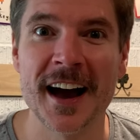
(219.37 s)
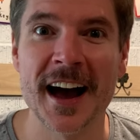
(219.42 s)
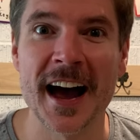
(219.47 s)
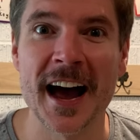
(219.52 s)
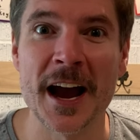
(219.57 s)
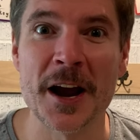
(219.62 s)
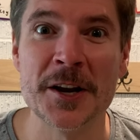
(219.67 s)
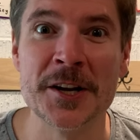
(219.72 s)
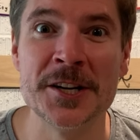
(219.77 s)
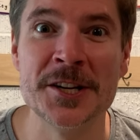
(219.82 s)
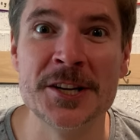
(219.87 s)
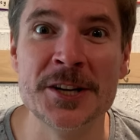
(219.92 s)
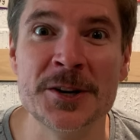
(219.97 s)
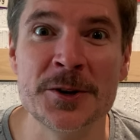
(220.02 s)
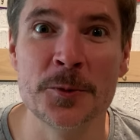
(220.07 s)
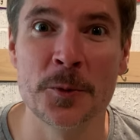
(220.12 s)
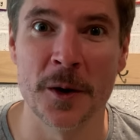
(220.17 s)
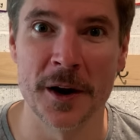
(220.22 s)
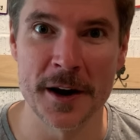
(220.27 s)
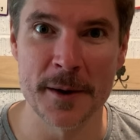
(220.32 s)
I do
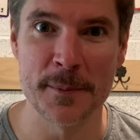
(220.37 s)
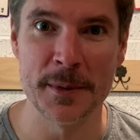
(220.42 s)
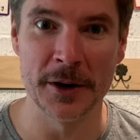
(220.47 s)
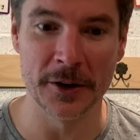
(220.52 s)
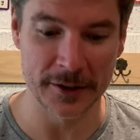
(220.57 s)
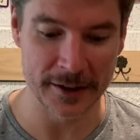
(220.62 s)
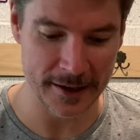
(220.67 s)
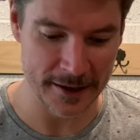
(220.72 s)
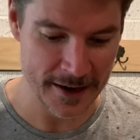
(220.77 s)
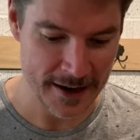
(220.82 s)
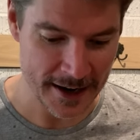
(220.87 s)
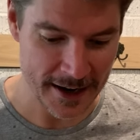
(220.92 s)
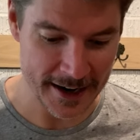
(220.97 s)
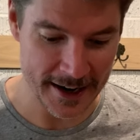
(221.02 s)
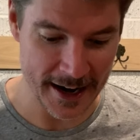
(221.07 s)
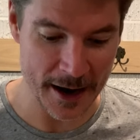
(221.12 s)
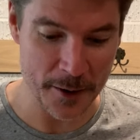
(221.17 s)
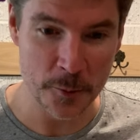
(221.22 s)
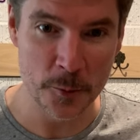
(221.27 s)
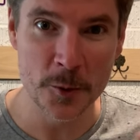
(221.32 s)
want to build it. And
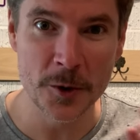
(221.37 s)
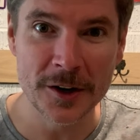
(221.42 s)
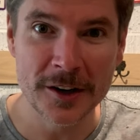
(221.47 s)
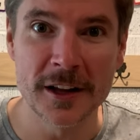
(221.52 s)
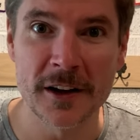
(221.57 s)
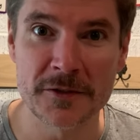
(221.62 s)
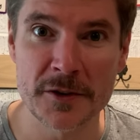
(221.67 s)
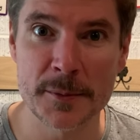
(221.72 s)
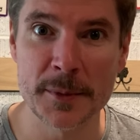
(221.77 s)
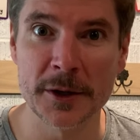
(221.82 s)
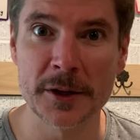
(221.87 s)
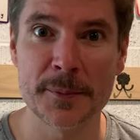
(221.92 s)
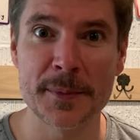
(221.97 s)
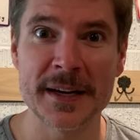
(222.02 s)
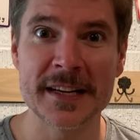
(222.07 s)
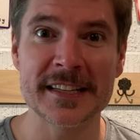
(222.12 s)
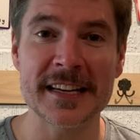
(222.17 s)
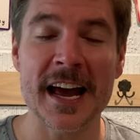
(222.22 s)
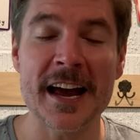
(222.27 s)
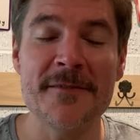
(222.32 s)
I would love to build it
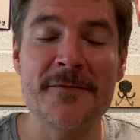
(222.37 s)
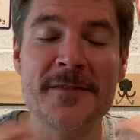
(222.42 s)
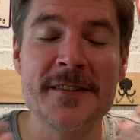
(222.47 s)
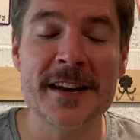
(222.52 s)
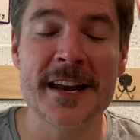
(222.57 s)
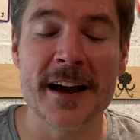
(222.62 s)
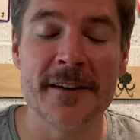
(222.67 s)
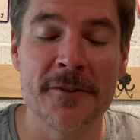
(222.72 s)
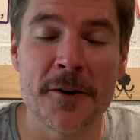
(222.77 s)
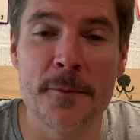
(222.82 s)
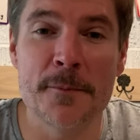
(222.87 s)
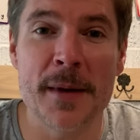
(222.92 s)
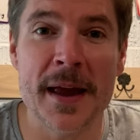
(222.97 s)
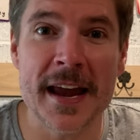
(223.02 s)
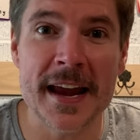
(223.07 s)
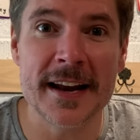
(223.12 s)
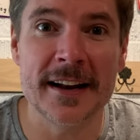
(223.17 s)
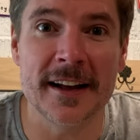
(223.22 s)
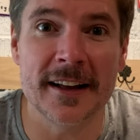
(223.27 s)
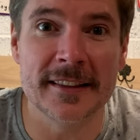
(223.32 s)
because I've never
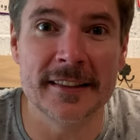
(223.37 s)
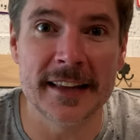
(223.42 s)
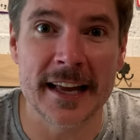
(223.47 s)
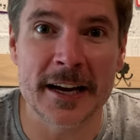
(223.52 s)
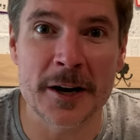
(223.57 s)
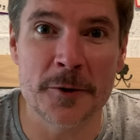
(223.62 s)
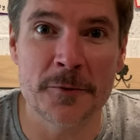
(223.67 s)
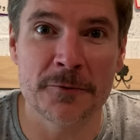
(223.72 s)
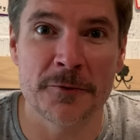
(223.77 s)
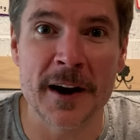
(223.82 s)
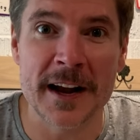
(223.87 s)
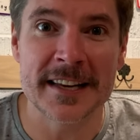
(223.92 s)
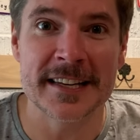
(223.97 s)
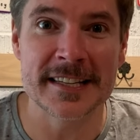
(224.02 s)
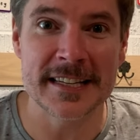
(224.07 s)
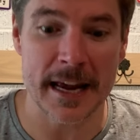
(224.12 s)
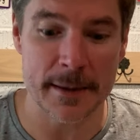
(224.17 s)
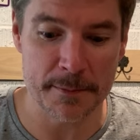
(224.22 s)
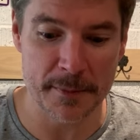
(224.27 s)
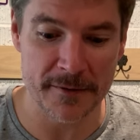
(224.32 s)
made a Lego Friends
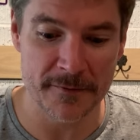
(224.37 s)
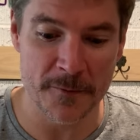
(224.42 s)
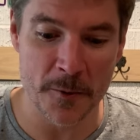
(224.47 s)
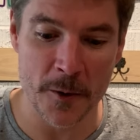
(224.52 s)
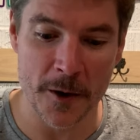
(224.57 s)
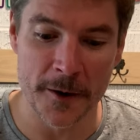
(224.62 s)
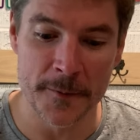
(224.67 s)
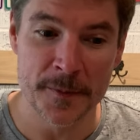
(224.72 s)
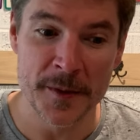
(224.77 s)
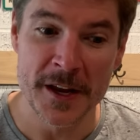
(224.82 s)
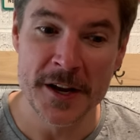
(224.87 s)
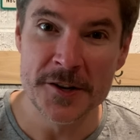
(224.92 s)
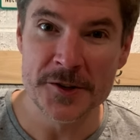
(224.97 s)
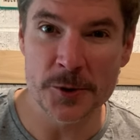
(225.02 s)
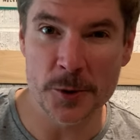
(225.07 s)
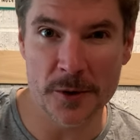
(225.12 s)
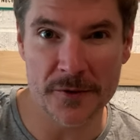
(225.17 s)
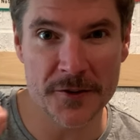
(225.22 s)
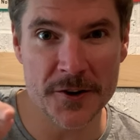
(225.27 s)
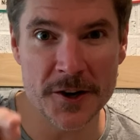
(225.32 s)
set before.
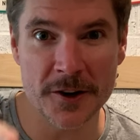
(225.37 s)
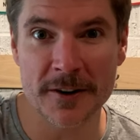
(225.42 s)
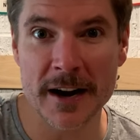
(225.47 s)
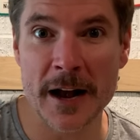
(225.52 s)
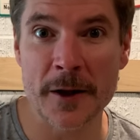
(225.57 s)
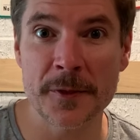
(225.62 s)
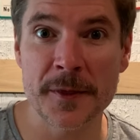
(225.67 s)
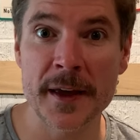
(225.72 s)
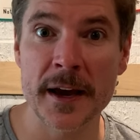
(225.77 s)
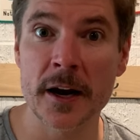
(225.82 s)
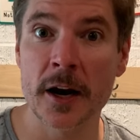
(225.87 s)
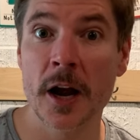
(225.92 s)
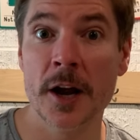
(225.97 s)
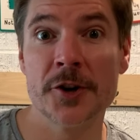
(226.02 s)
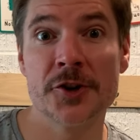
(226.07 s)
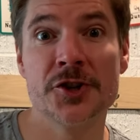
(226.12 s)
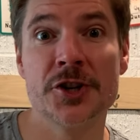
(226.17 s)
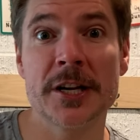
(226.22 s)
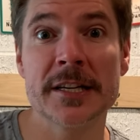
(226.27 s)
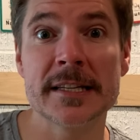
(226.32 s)
So if you're out there
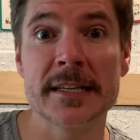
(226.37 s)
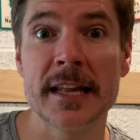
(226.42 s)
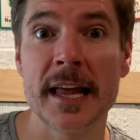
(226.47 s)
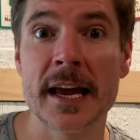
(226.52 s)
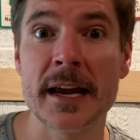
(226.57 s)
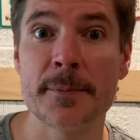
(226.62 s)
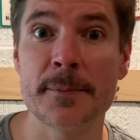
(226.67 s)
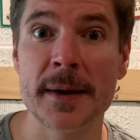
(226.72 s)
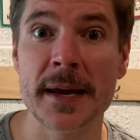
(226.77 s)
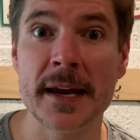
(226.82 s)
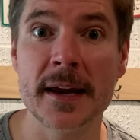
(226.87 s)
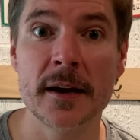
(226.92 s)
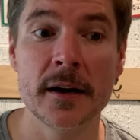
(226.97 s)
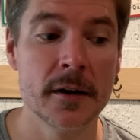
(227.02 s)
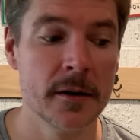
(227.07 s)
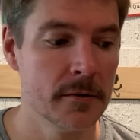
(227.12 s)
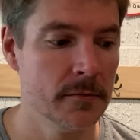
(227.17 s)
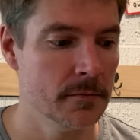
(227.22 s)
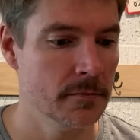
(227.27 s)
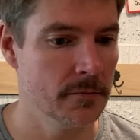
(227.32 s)
just like me,
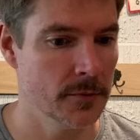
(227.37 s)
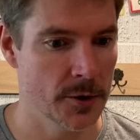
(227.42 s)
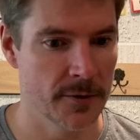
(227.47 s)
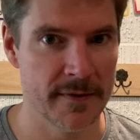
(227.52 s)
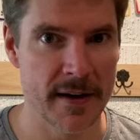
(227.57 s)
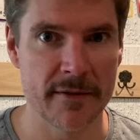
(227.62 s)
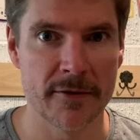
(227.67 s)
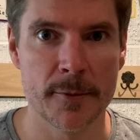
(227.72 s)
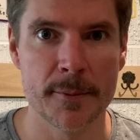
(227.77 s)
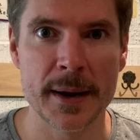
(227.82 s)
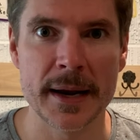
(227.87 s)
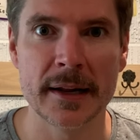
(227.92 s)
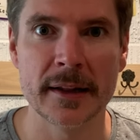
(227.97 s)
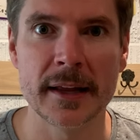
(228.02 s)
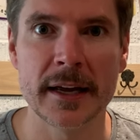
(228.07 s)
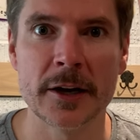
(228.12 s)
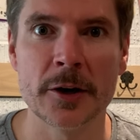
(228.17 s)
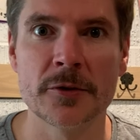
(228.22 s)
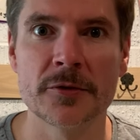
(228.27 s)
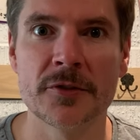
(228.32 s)
you've never made a
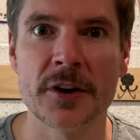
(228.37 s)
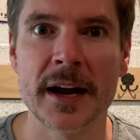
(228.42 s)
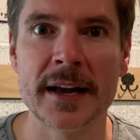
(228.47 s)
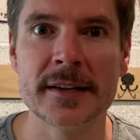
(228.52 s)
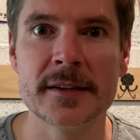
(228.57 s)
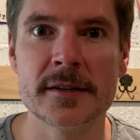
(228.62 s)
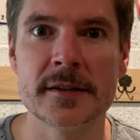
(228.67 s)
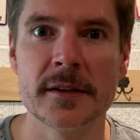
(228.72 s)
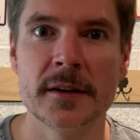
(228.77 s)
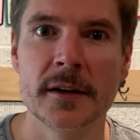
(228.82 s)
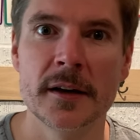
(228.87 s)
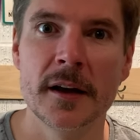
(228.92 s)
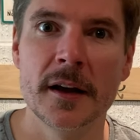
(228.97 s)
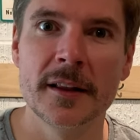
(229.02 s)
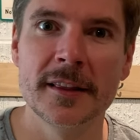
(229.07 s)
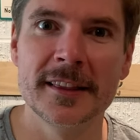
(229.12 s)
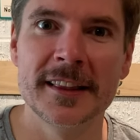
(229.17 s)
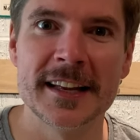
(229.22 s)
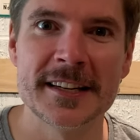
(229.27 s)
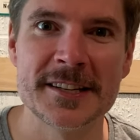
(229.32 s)
Lego Friends,
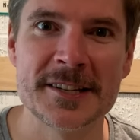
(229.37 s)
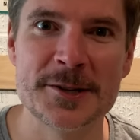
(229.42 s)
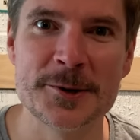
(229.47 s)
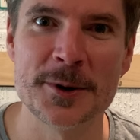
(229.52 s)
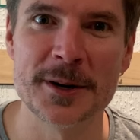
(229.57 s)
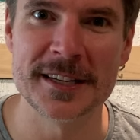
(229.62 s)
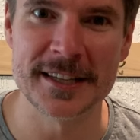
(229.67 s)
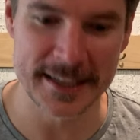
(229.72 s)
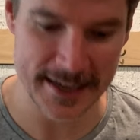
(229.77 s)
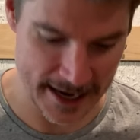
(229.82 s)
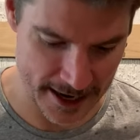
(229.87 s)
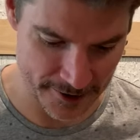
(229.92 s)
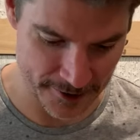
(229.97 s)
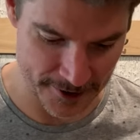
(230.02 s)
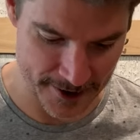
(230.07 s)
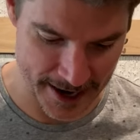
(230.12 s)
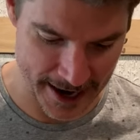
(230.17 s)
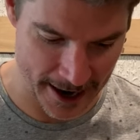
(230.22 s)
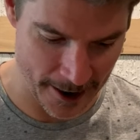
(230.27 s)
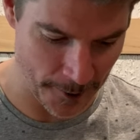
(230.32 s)
let's do it together
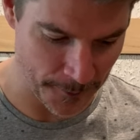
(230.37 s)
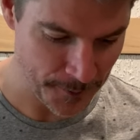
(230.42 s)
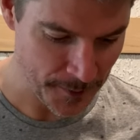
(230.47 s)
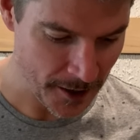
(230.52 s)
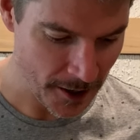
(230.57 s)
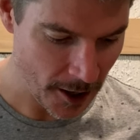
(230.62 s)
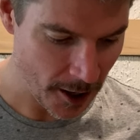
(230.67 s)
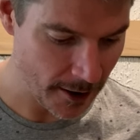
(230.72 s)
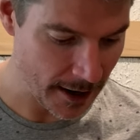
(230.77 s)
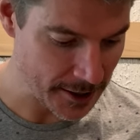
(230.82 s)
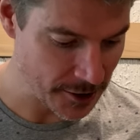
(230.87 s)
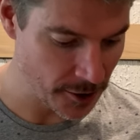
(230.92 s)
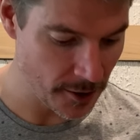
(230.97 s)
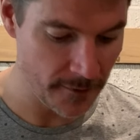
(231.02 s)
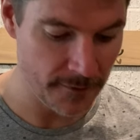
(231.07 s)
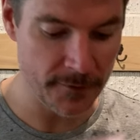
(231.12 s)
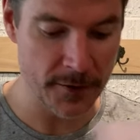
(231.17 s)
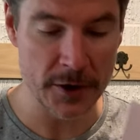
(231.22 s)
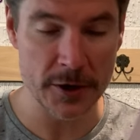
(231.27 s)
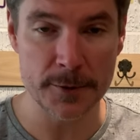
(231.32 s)
now. All right, so the
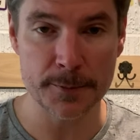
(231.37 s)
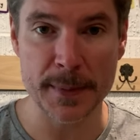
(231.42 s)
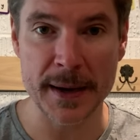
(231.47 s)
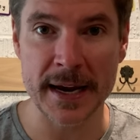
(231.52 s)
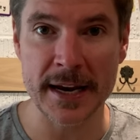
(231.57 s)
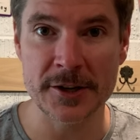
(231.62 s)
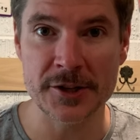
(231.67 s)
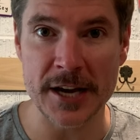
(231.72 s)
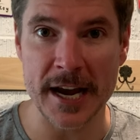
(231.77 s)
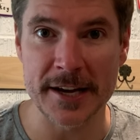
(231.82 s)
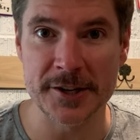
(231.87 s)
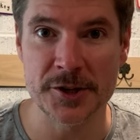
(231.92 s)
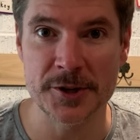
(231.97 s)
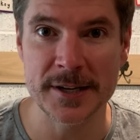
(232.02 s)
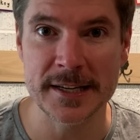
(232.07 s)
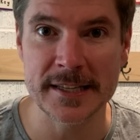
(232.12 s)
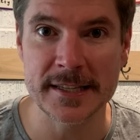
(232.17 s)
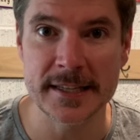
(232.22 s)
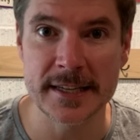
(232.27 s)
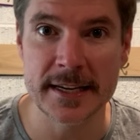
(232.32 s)
first page, as you
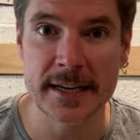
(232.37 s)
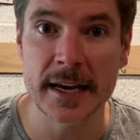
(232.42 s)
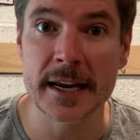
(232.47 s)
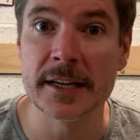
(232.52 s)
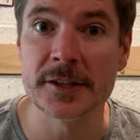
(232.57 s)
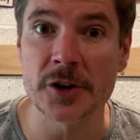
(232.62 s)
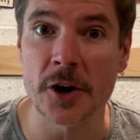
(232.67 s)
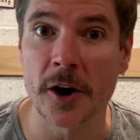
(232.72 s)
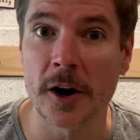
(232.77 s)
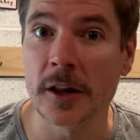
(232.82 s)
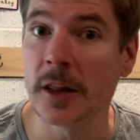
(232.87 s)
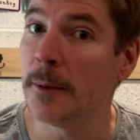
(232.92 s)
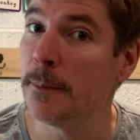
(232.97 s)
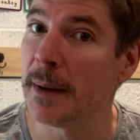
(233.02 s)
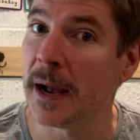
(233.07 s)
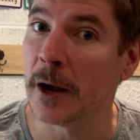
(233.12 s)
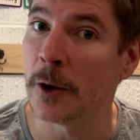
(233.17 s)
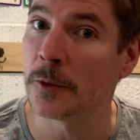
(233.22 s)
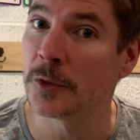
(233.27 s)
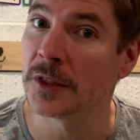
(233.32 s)
can see, is all
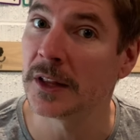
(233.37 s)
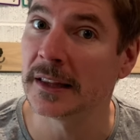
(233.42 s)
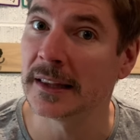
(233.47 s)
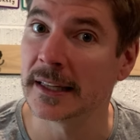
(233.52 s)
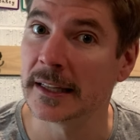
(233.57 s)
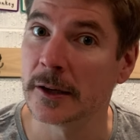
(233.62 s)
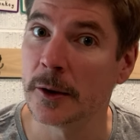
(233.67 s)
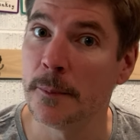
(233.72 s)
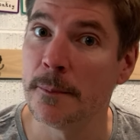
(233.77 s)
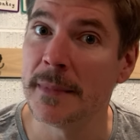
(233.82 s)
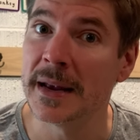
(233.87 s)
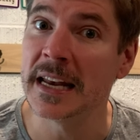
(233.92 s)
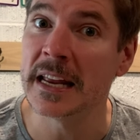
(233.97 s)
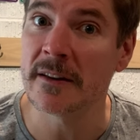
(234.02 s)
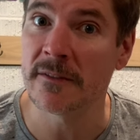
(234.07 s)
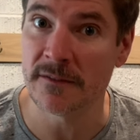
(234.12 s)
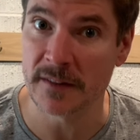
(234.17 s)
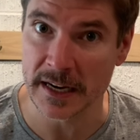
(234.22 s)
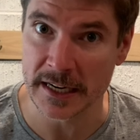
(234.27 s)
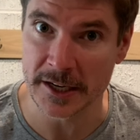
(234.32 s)
about the little
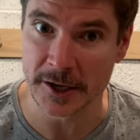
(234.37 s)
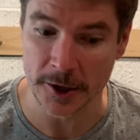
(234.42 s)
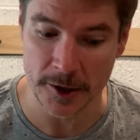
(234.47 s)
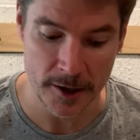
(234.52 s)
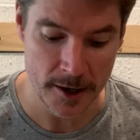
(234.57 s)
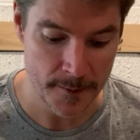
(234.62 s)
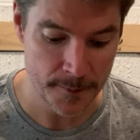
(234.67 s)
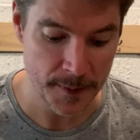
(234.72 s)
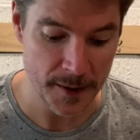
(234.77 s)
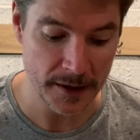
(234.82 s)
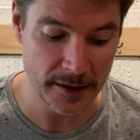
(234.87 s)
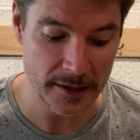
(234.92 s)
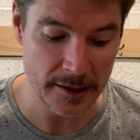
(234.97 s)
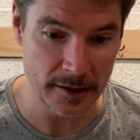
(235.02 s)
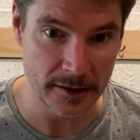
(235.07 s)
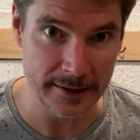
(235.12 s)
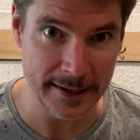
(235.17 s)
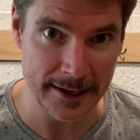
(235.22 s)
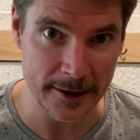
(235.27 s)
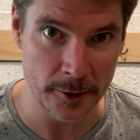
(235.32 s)
minifigure, the
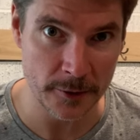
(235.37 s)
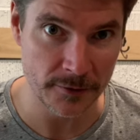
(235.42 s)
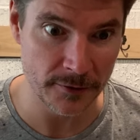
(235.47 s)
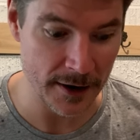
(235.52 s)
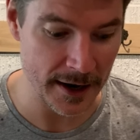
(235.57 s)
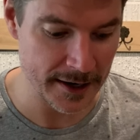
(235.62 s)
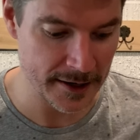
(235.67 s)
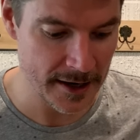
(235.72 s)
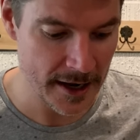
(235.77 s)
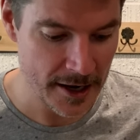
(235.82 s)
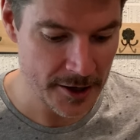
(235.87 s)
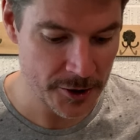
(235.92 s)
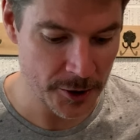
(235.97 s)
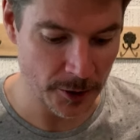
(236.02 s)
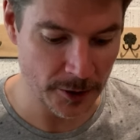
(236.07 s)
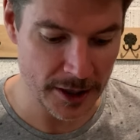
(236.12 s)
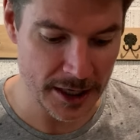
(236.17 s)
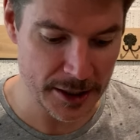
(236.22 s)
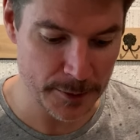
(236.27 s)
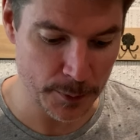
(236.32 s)
little Lego friend. So
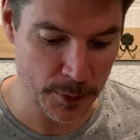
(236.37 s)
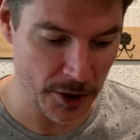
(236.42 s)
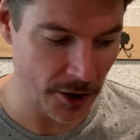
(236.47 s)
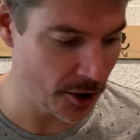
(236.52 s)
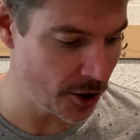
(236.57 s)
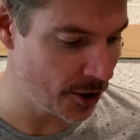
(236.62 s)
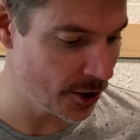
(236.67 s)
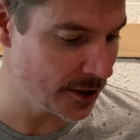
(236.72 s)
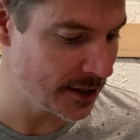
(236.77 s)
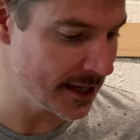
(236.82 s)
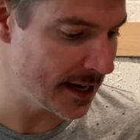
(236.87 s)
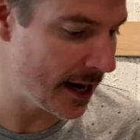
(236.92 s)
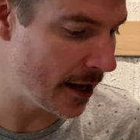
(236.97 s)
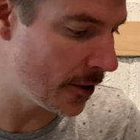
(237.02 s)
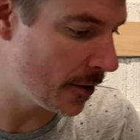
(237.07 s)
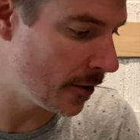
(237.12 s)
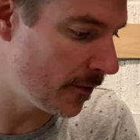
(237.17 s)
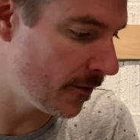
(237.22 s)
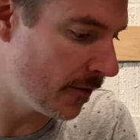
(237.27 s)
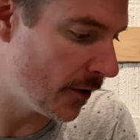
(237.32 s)
let's put her
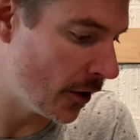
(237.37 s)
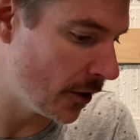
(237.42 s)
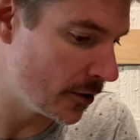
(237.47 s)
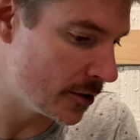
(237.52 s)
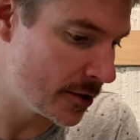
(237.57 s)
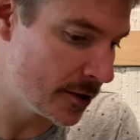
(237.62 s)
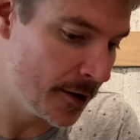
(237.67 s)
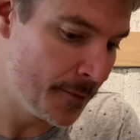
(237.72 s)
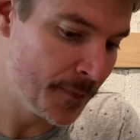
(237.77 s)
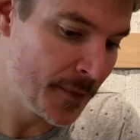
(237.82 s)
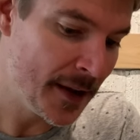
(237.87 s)
together first.